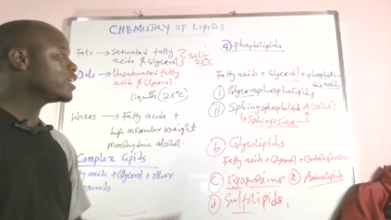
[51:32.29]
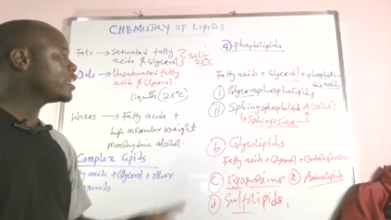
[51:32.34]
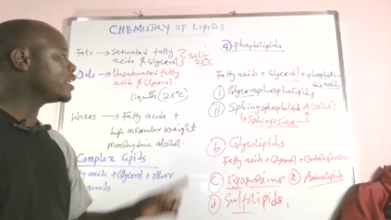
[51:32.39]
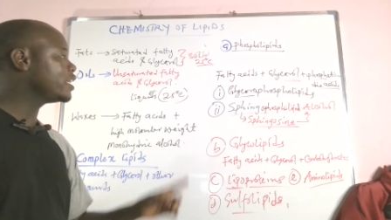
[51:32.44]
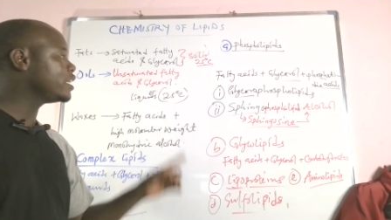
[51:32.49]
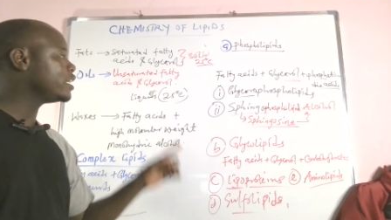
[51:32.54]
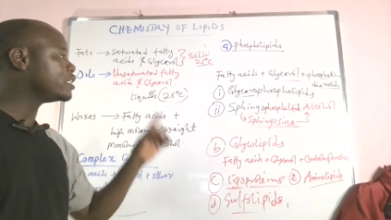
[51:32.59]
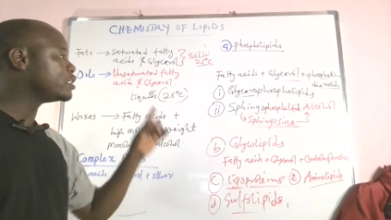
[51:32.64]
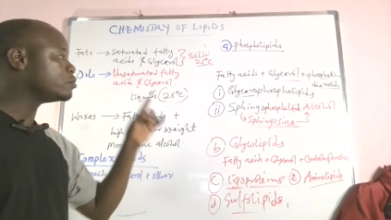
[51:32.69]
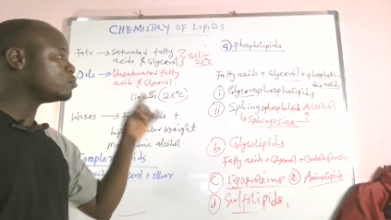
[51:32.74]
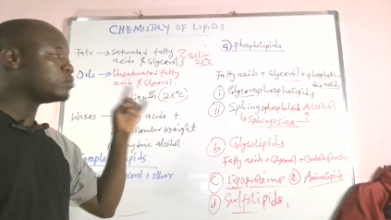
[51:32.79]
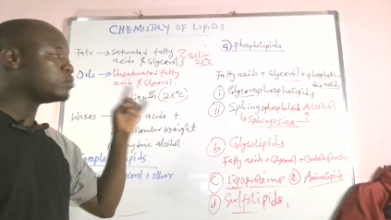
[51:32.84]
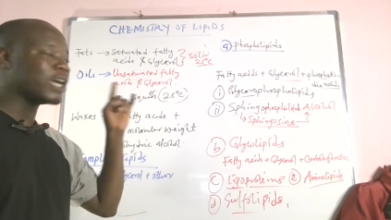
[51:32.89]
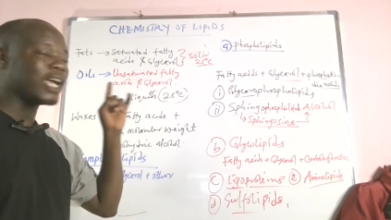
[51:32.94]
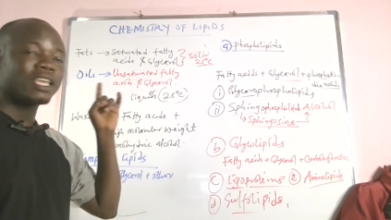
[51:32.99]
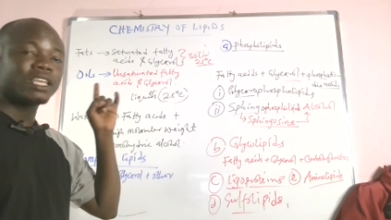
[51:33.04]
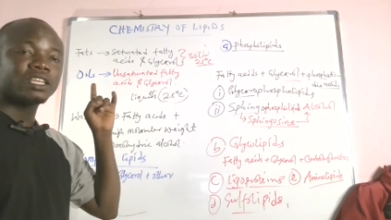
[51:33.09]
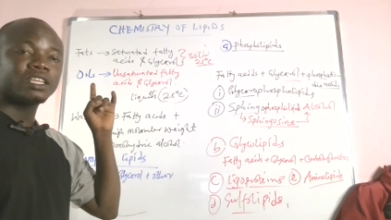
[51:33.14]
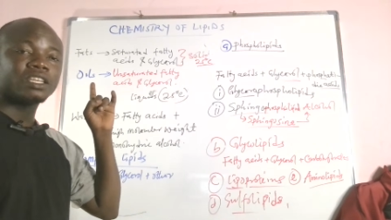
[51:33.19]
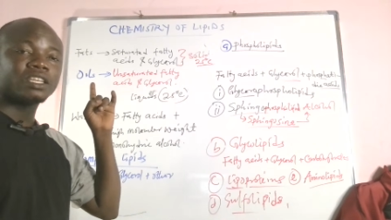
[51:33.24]
Is
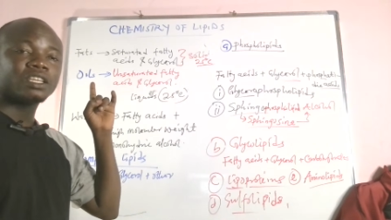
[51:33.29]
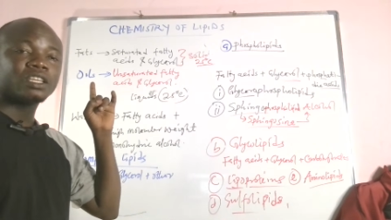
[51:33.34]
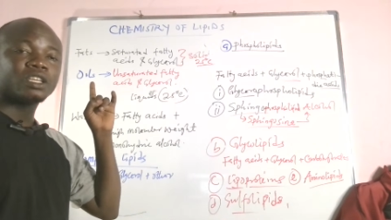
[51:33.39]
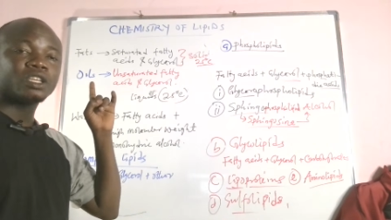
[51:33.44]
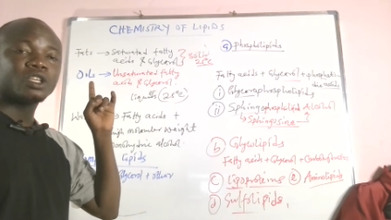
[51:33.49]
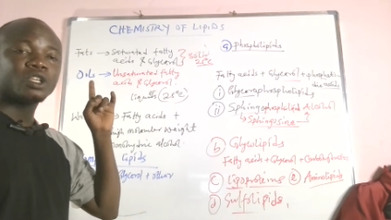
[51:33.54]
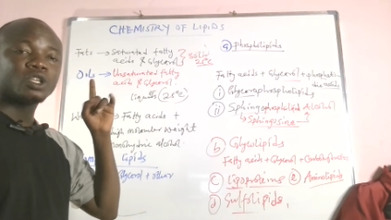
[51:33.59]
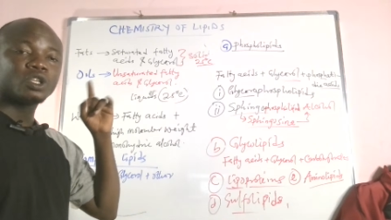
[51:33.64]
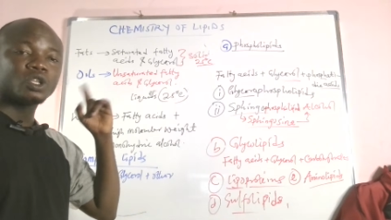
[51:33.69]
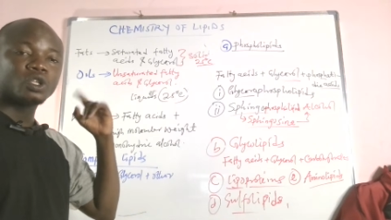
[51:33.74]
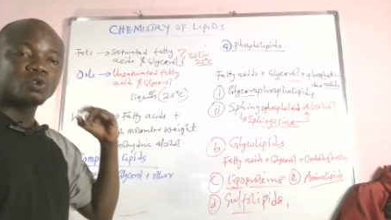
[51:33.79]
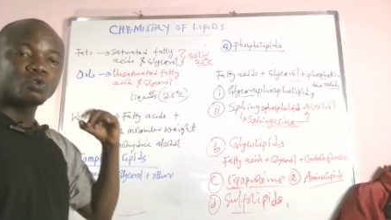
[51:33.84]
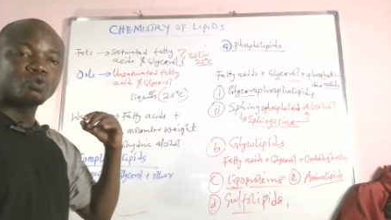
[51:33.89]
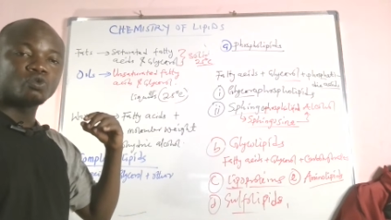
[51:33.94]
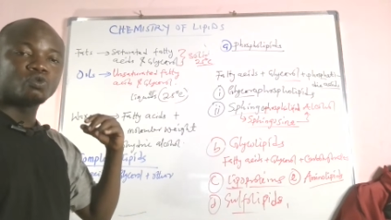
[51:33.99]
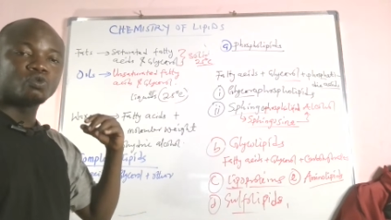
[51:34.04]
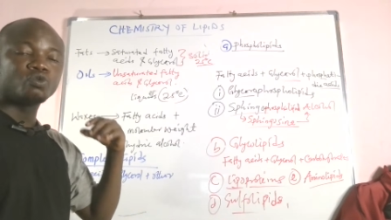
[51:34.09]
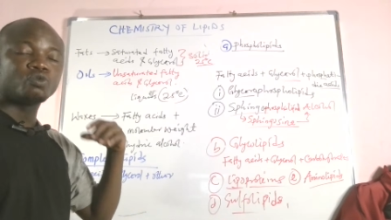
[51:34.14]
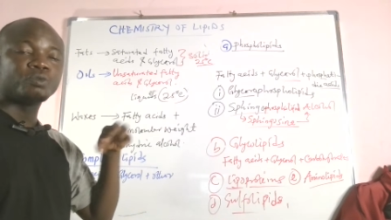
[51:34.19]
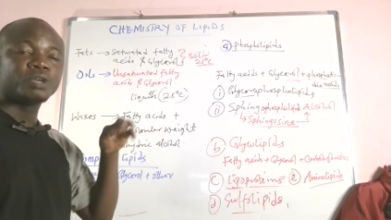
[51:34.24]
by
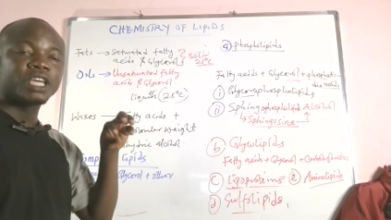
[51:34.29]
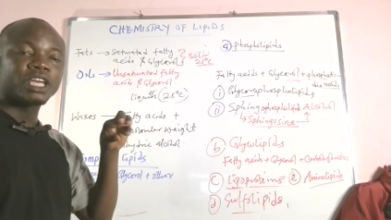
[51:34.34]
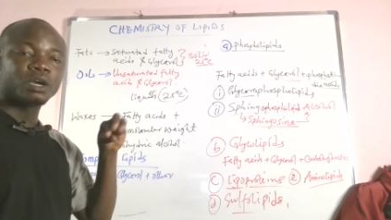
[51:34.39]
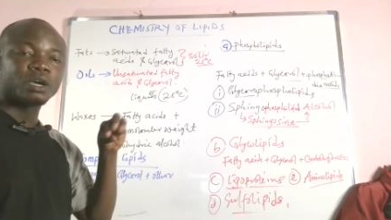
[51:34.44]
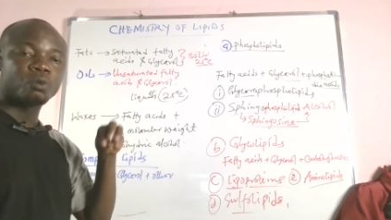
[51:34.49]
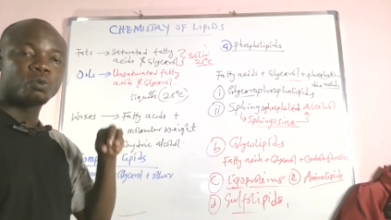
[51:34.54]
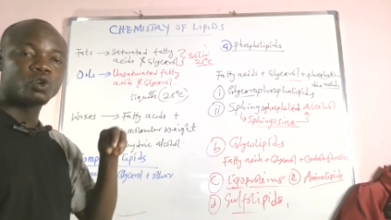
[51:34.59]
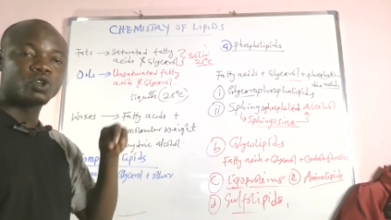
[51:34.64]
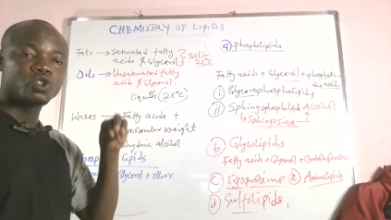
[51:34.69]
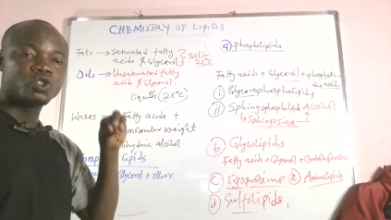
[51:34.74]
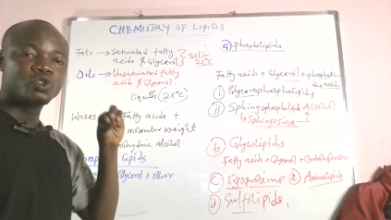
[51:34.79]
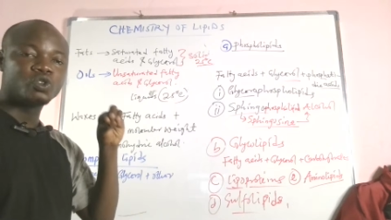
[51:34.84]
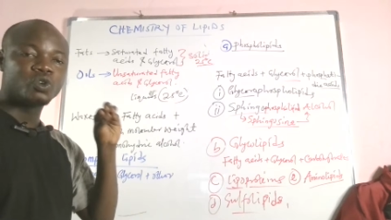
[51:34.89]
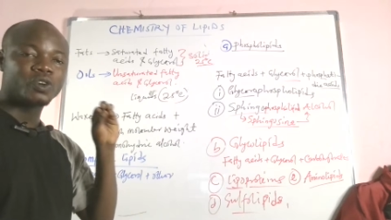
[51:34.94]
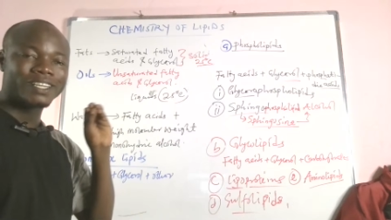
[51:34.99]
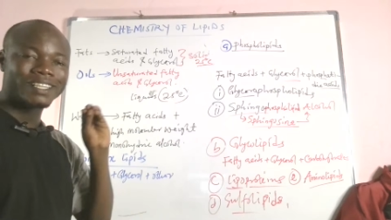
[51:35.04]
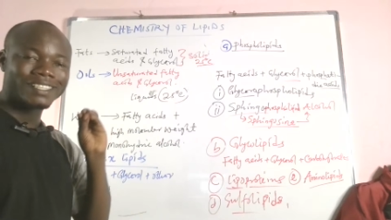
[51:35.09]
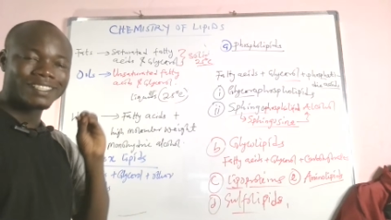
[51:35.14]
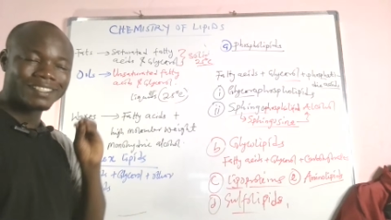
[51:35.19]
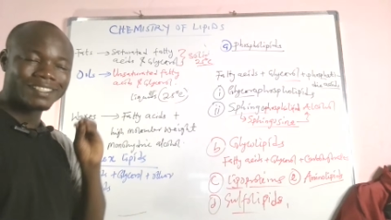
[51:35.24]
you be able to
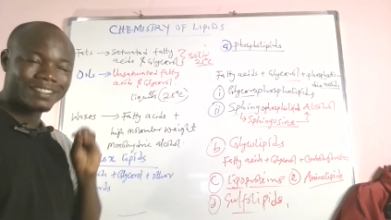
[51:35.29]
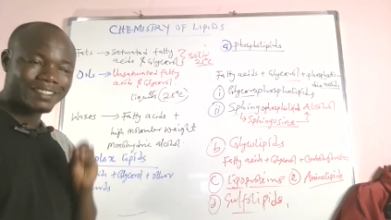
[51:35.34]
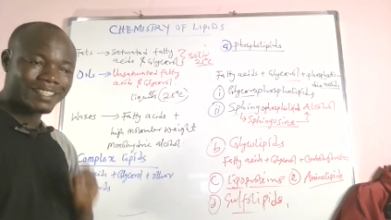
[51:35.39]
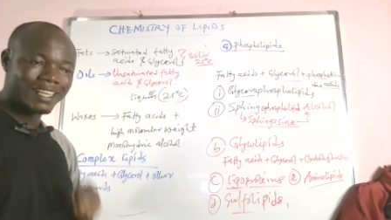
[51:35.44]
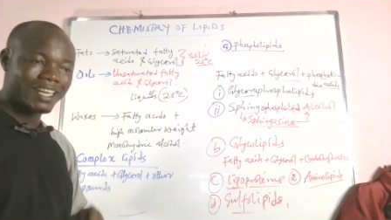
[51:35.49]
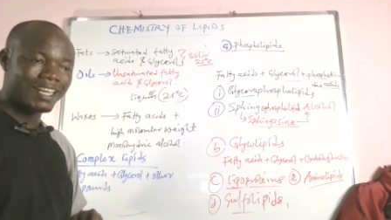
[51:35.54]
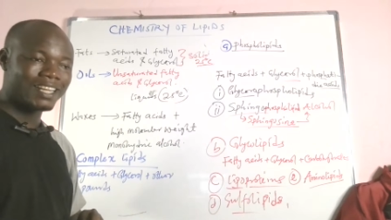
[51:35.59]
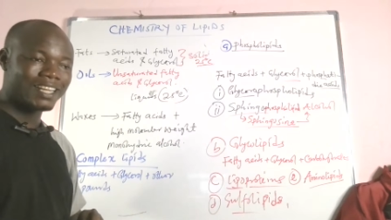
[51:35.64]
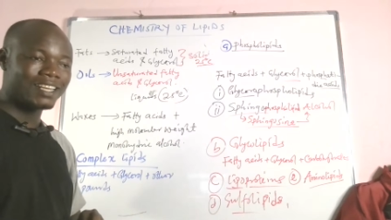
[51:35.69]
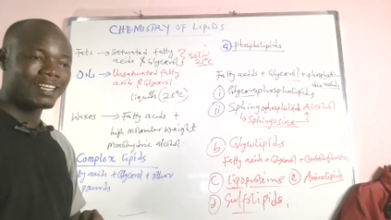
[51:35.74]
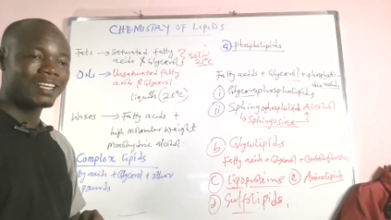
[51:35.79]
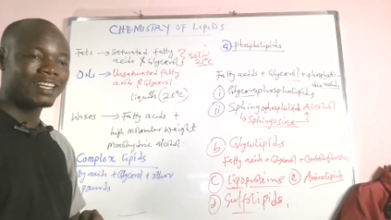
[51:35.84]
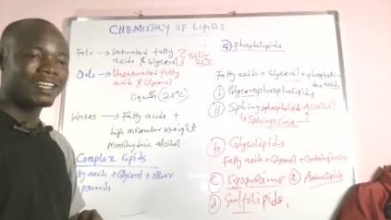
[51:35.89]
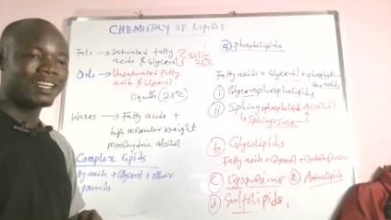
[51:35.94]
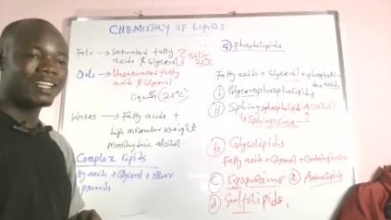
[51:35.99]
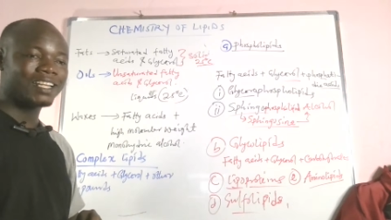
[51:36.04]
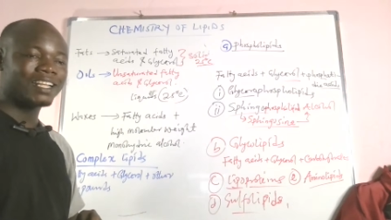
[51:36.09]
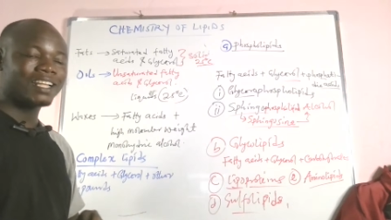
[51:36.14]
understand